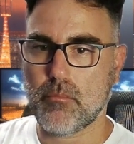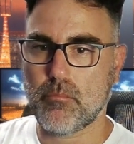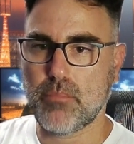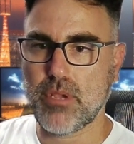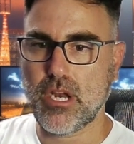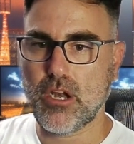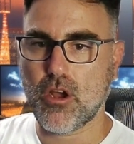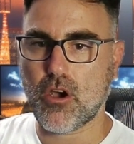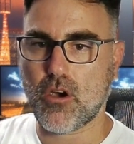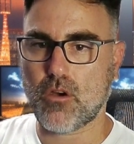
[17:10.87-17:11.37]

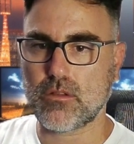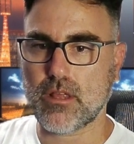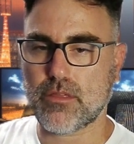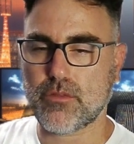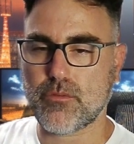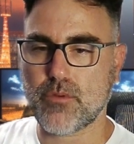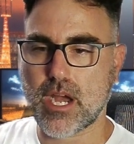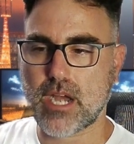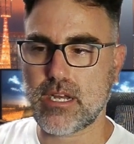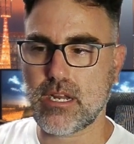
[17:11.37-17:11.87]
Below the
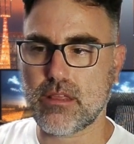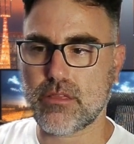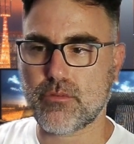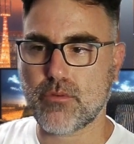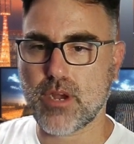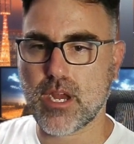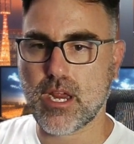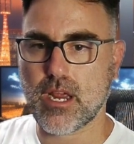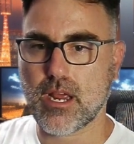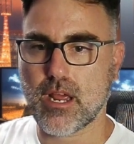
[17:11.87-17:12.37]

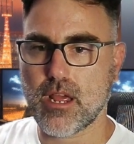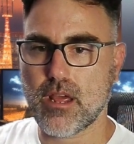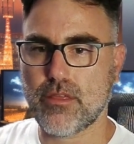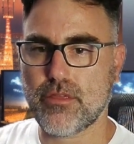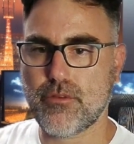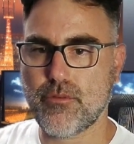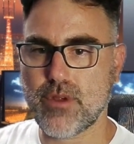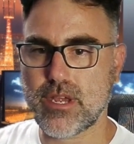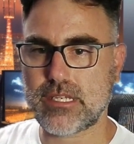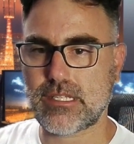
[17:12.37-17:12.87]
383,
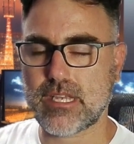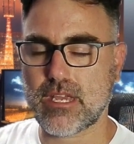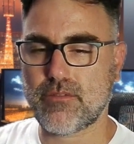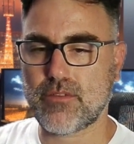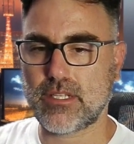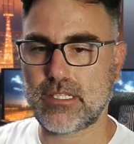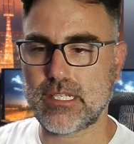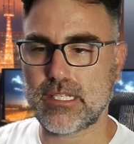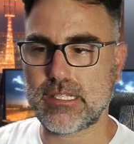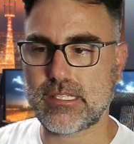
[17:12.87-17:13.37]

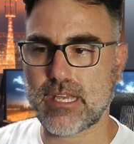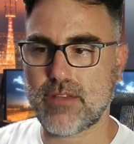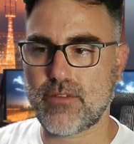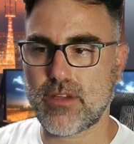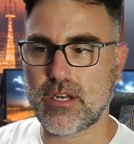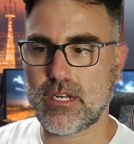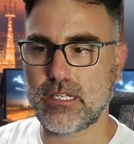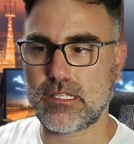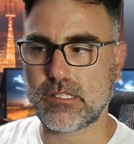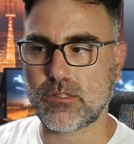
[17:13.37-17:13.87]
377
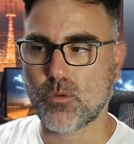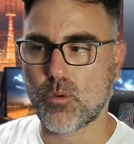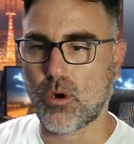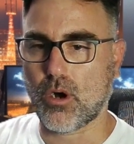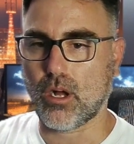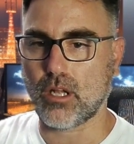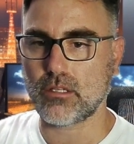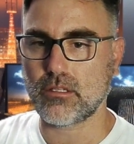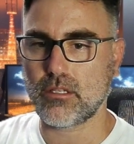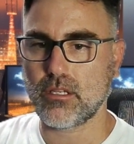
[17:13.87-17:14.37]
needs to
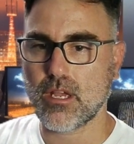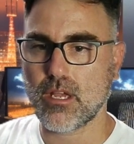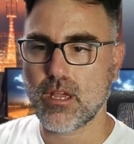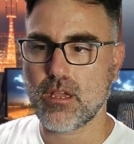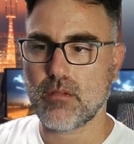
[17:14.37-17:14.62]
hold.